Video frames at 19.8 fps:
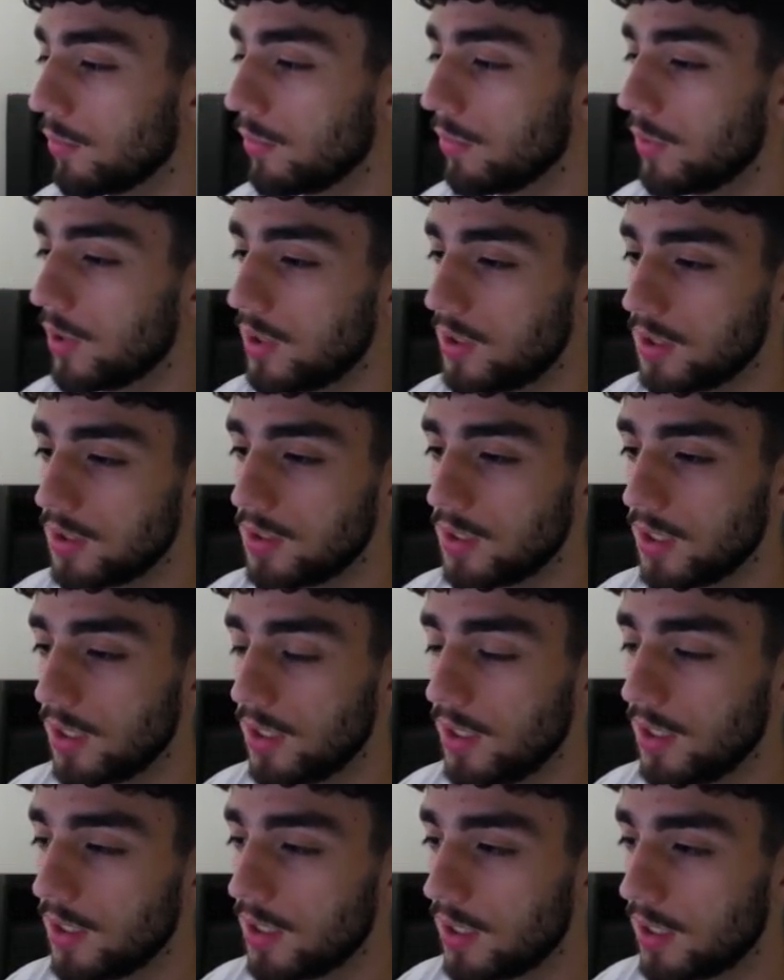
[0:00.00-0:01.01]
this is
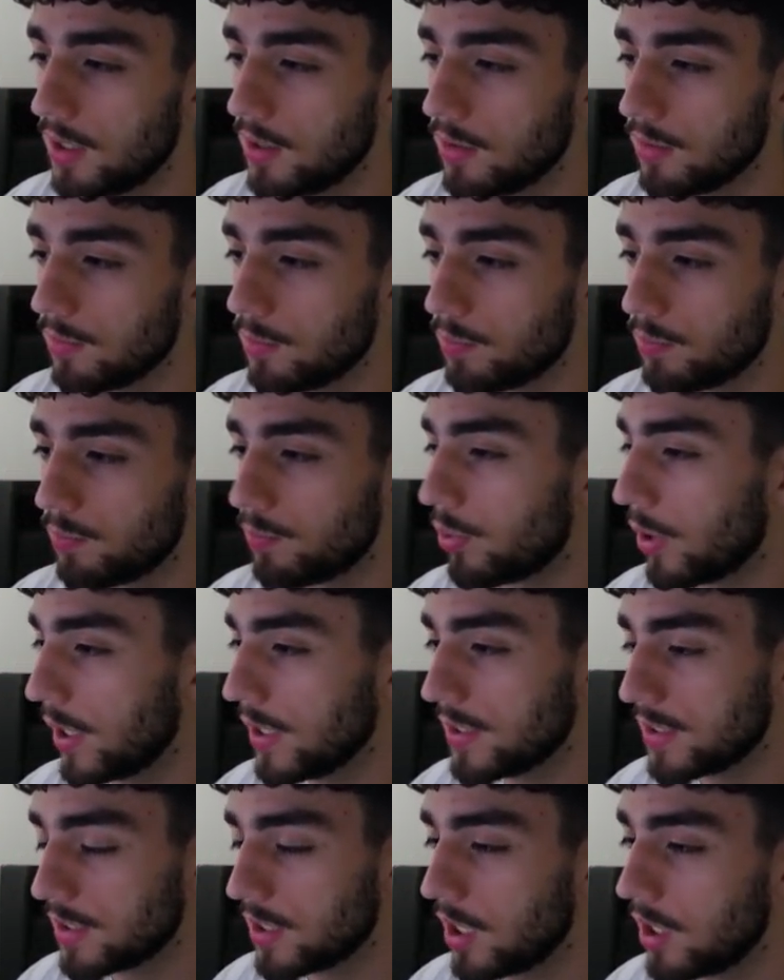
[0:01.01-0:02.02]
a
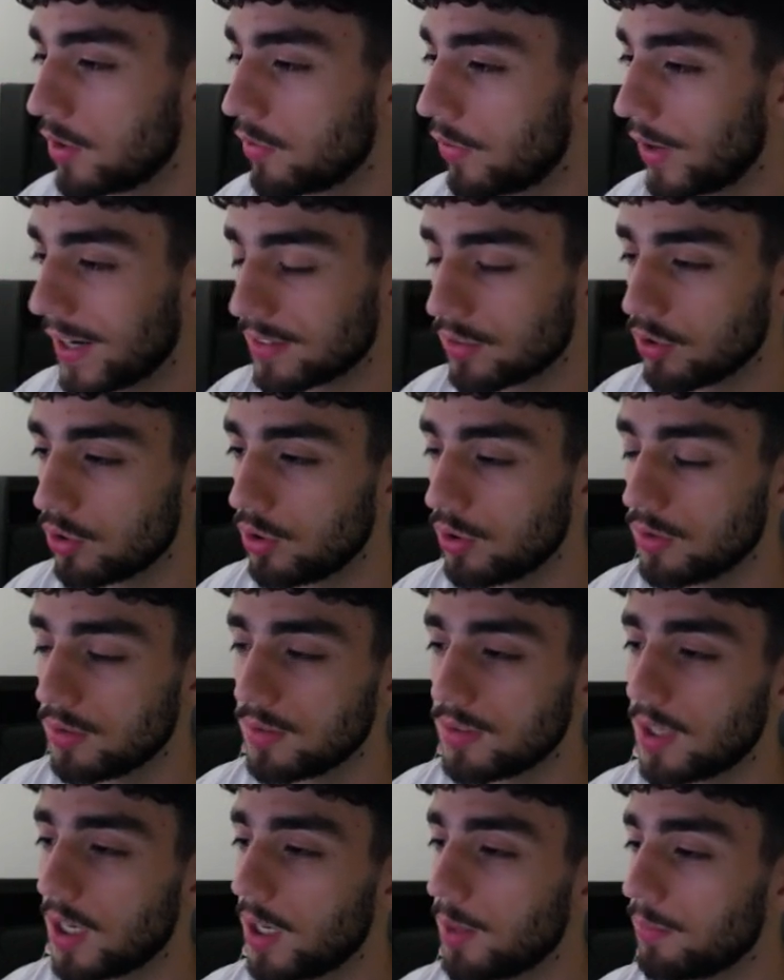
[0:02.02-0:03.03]
price fractal,
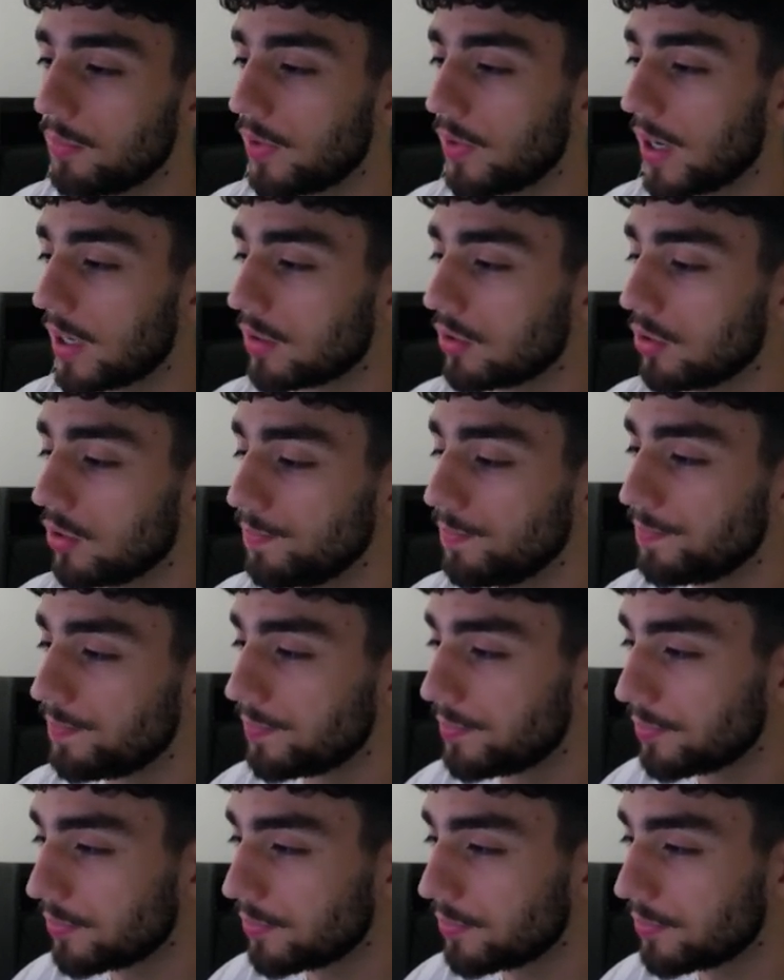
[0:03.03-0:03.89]
time fractal.